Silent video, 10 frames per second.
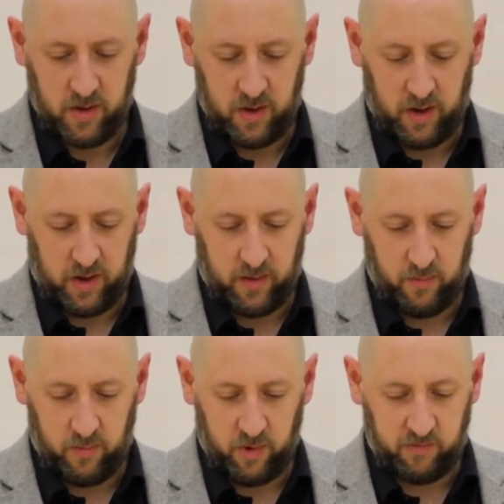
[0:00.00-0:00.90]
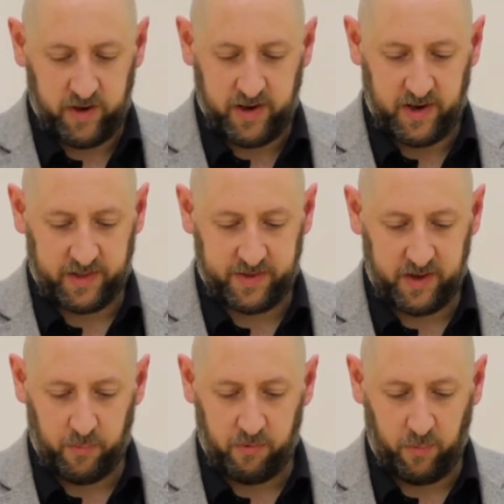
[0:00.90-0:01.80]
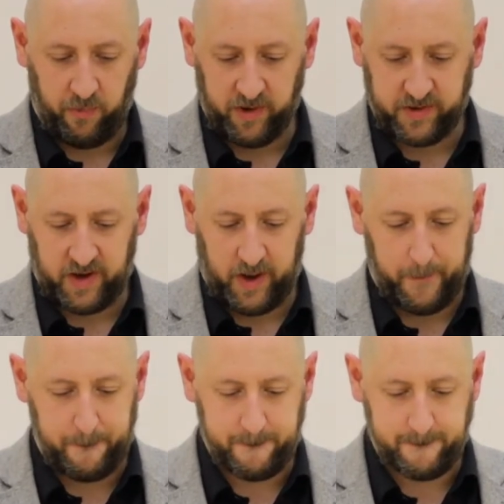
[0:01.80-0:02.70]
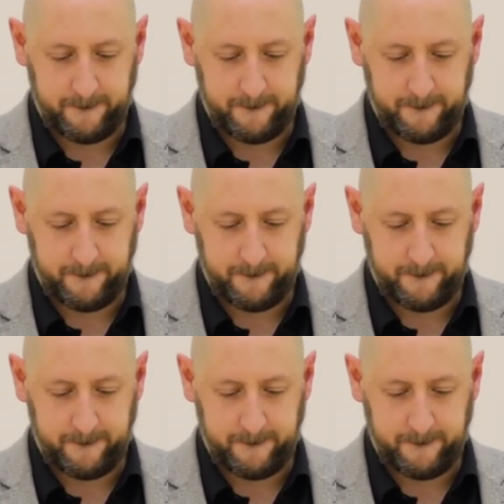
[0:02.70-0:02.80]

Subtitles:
read it at the appropriate time.